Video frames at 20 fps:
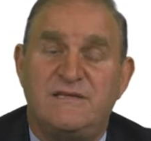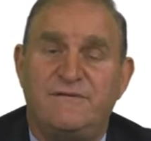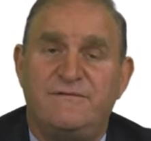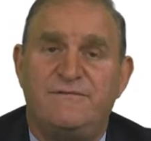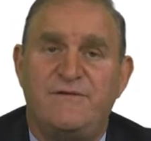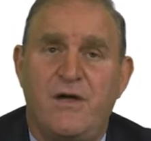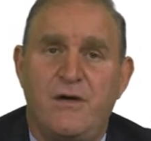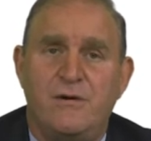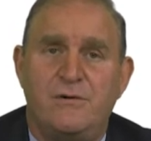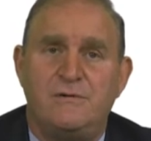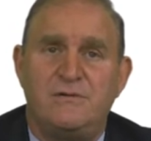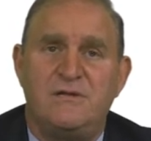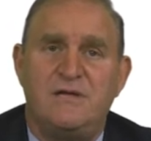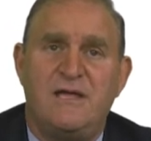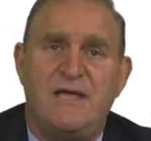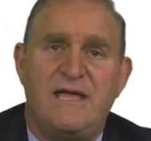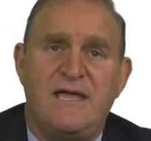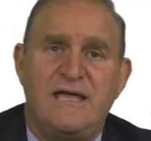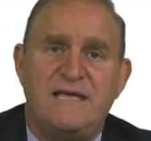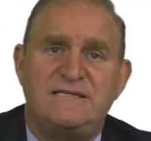to vote
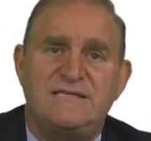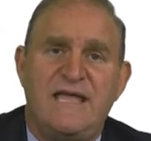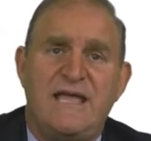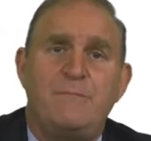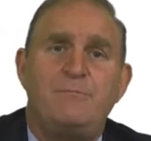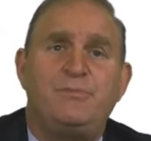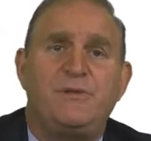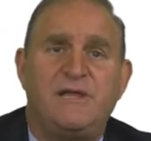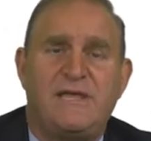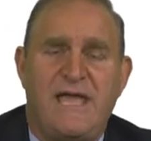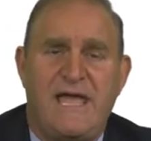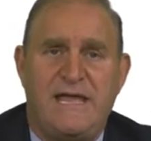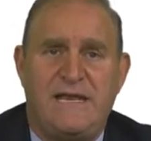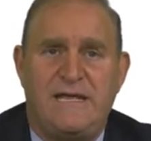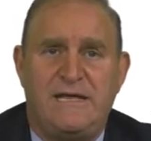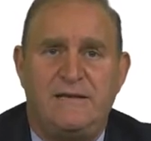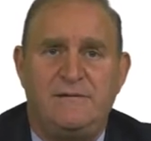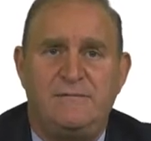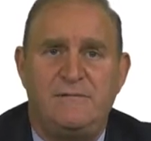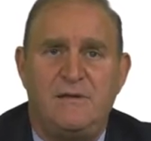is
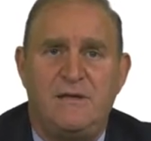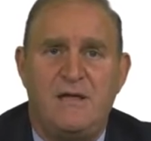implicated